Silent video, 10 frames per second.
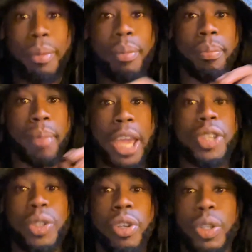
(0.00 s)
Make
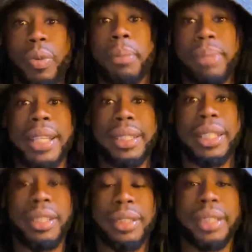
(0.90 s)
sure you are
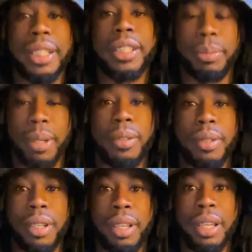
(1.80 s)
planting your seeds, bro.
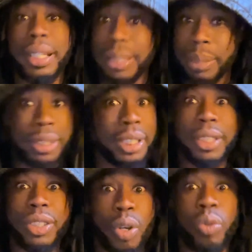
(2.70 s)
Because them shits
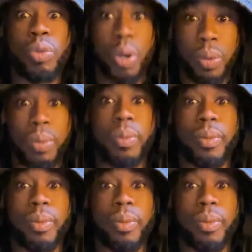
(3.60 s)
is going to grow.